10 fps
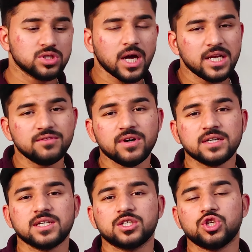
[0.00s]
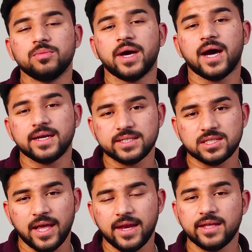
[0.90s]
DALL-E works actually by
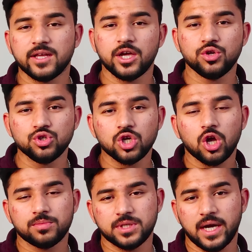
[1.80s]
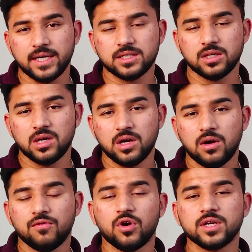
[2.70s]
understanding the individual objects.
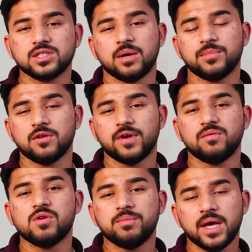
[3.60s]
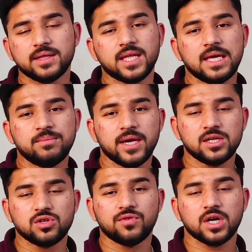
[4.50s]
For example, when we made the
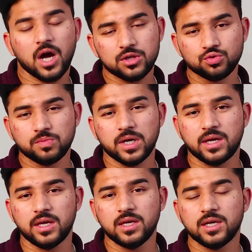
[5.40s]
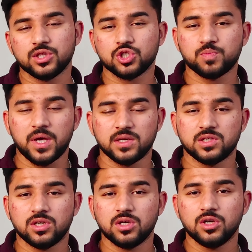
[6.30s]
image of a cartoon monkey in the
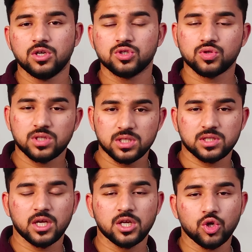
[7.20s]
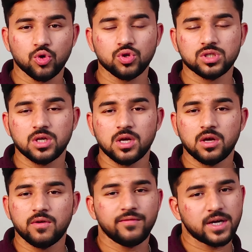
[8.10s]
space. So this thing knows
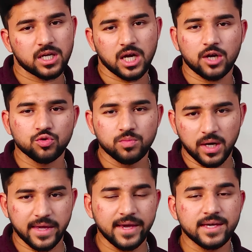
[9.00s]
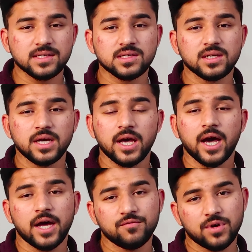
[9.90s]
what a cartoon monkey is
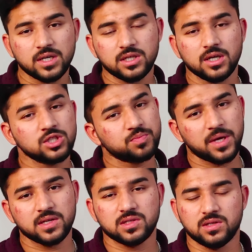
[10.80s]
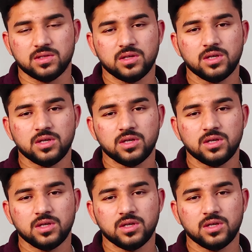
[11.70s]
and what a space is.